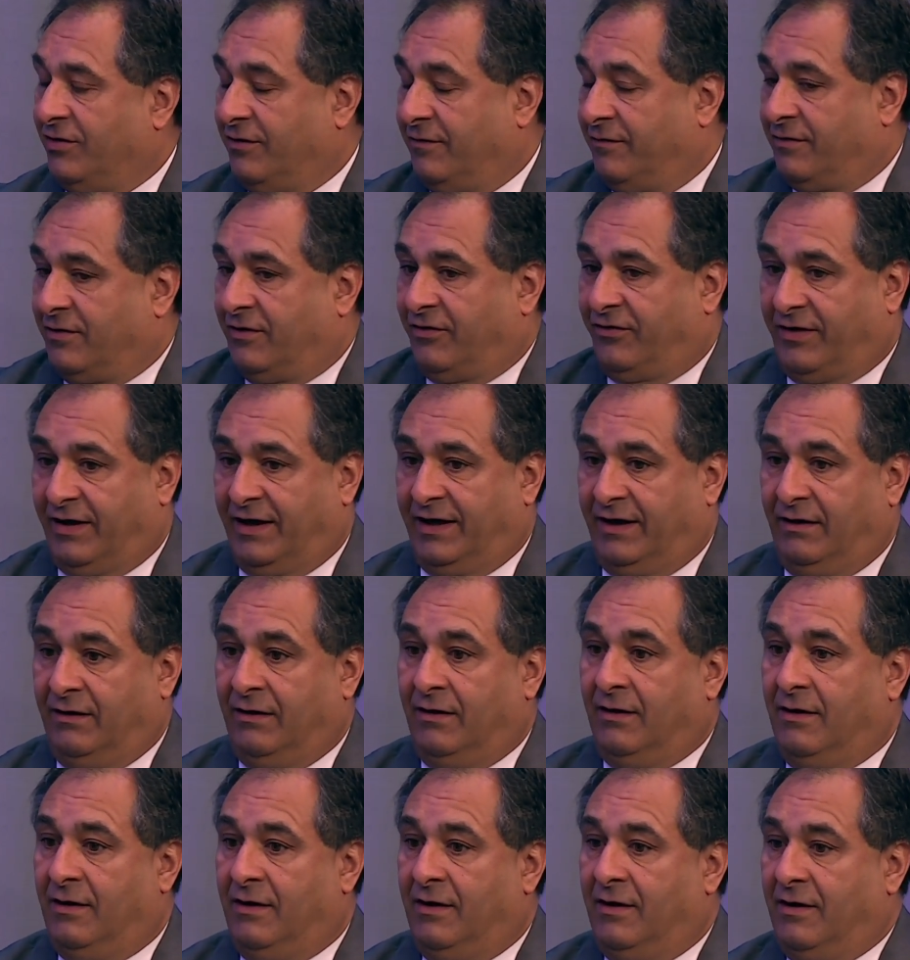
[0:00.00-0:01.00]
The first thing
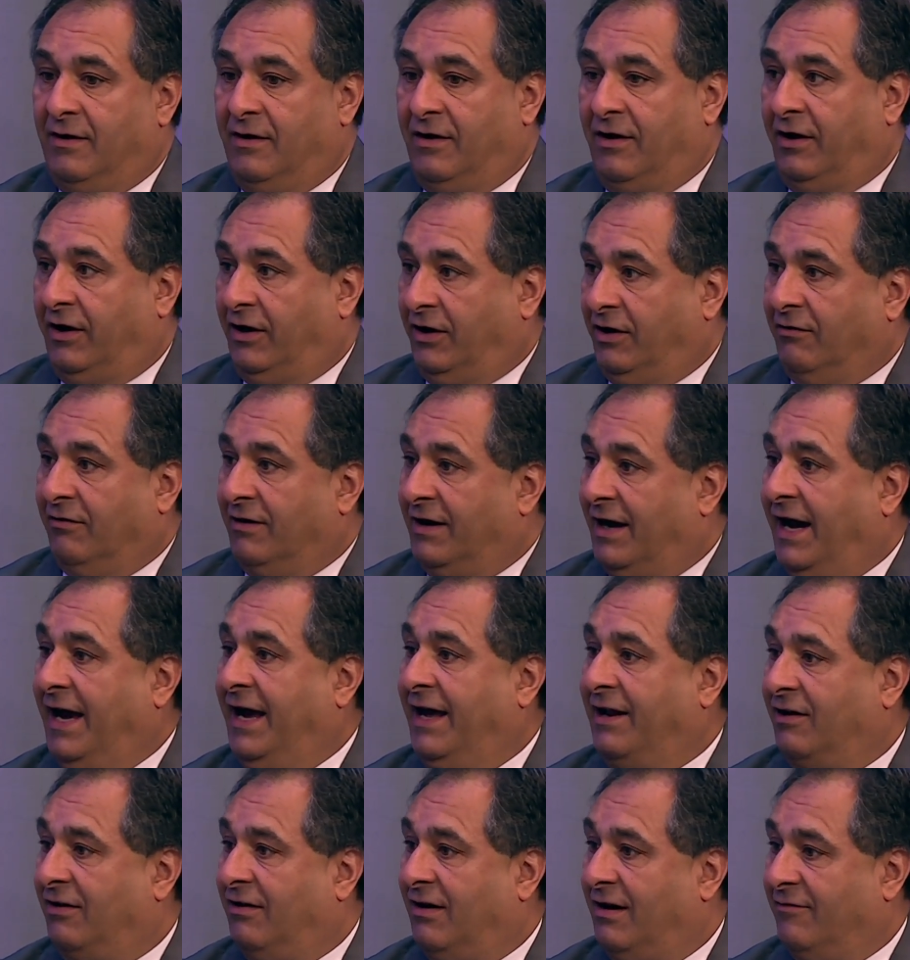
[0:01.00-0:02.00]
you and I
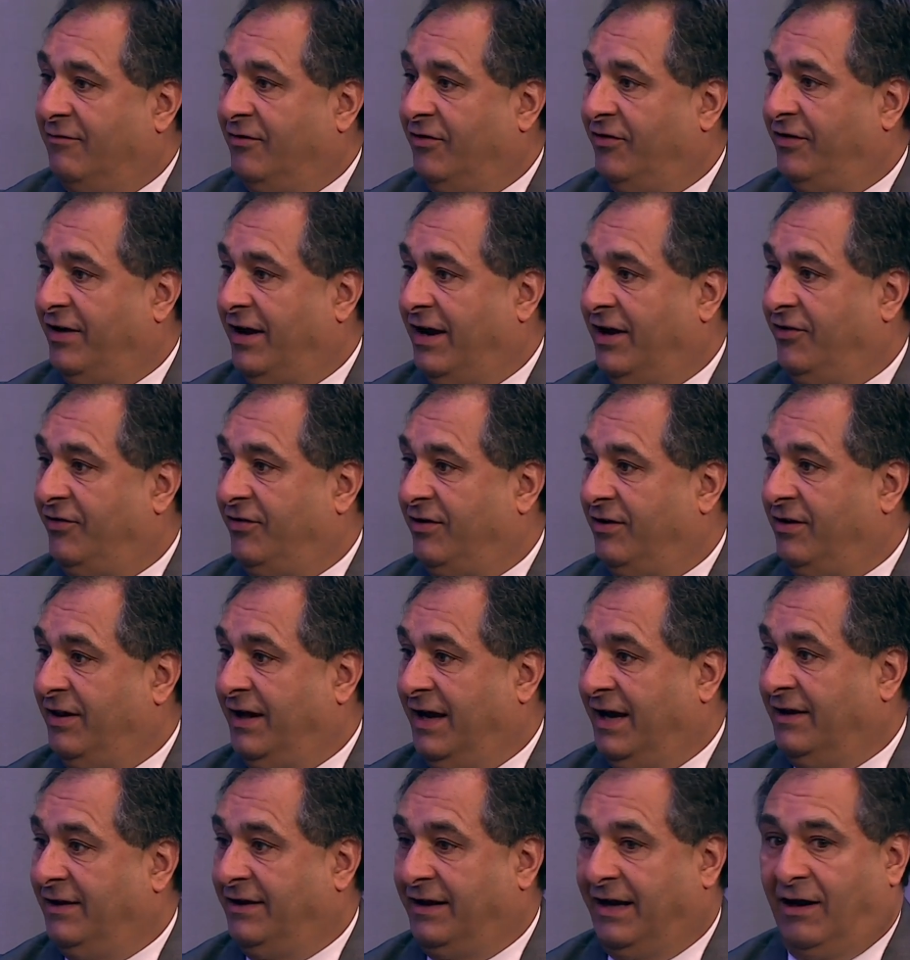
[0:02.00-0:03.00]
had a conversation. The
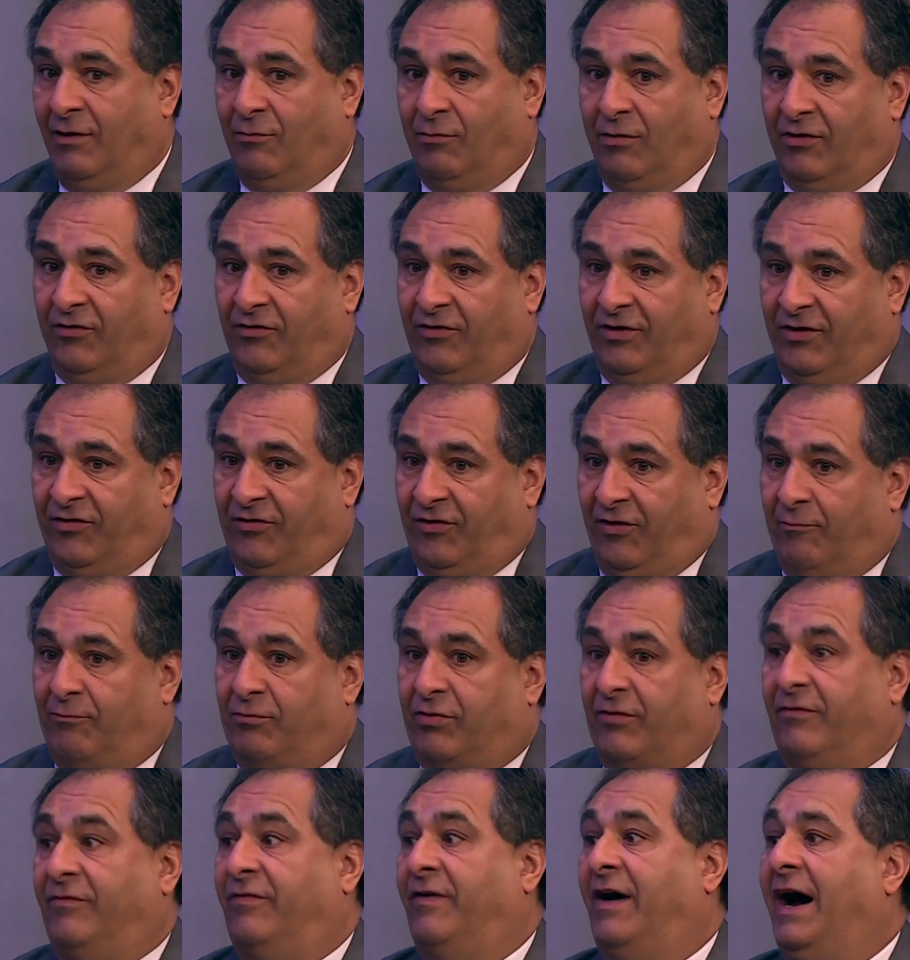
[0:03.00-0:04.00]
idea was this
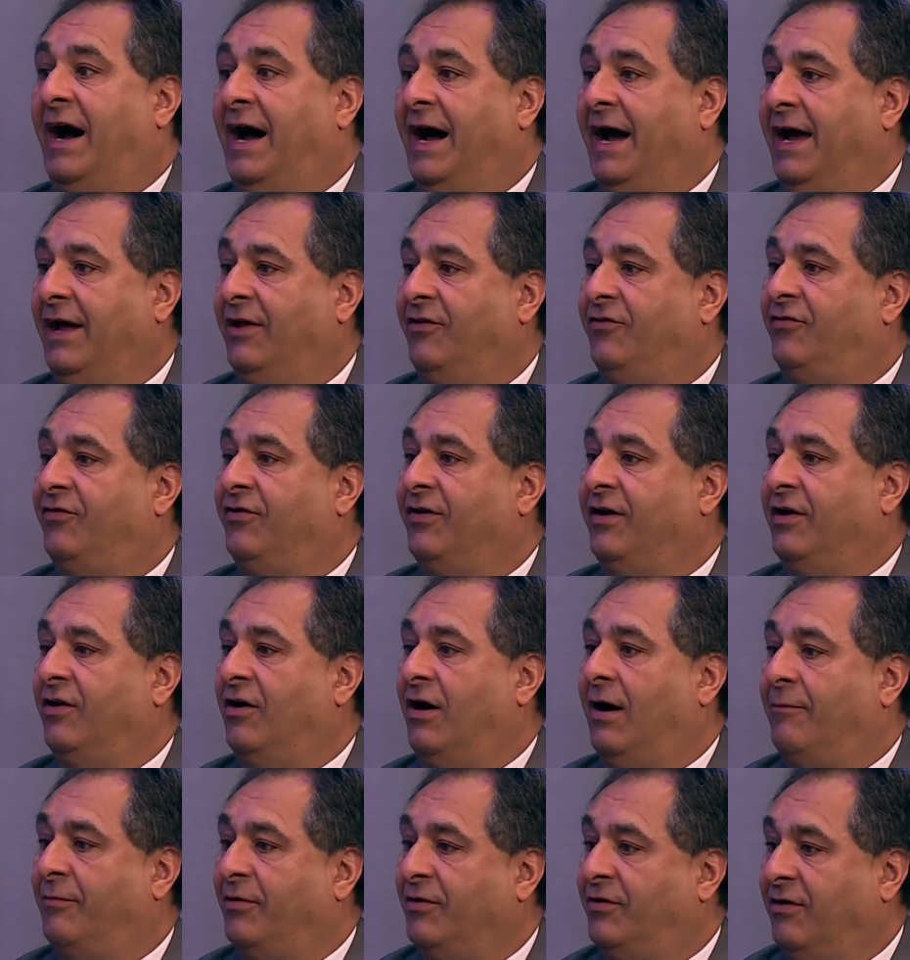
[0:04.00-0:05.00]
provides an
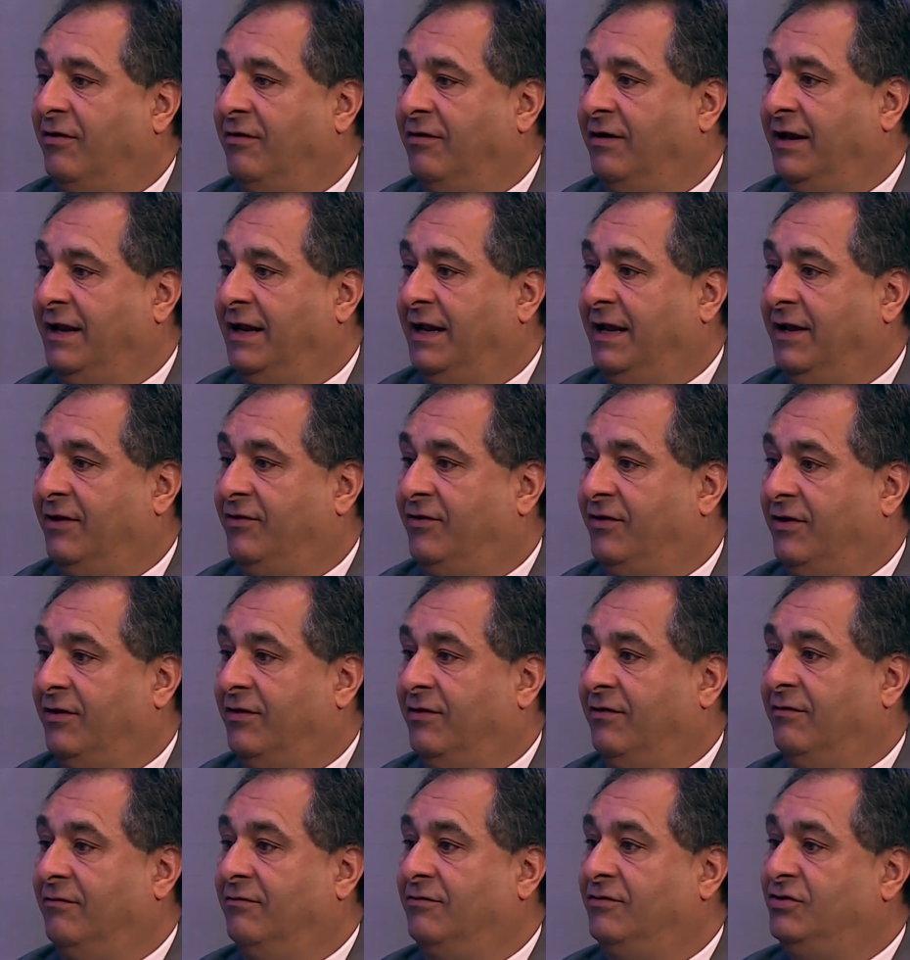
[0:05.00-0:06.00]
opportunity
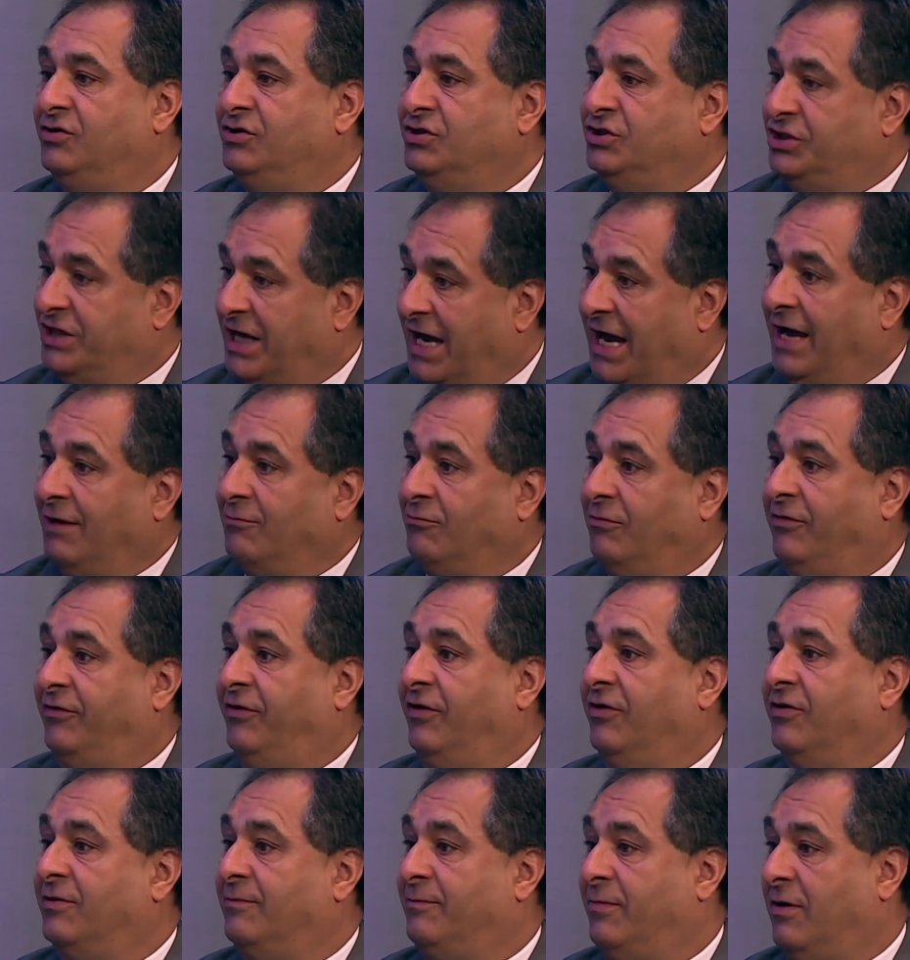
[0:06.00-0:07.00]
to chat with
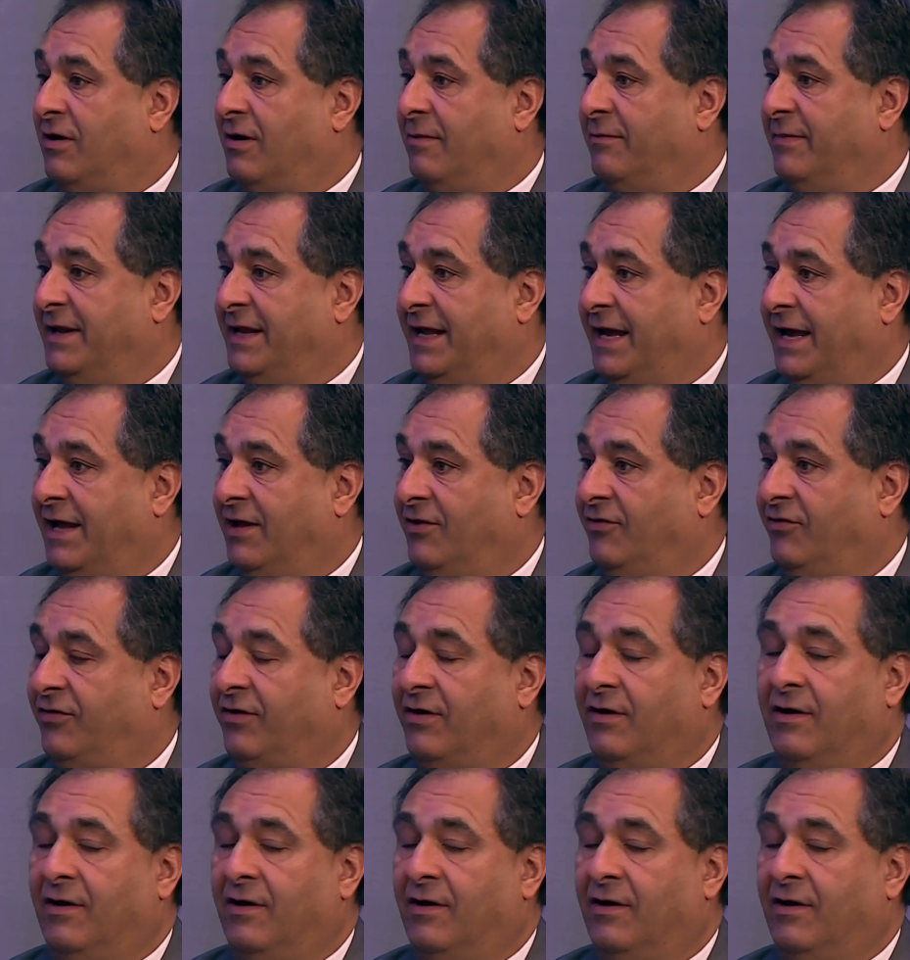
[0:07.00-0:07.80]
your department heads.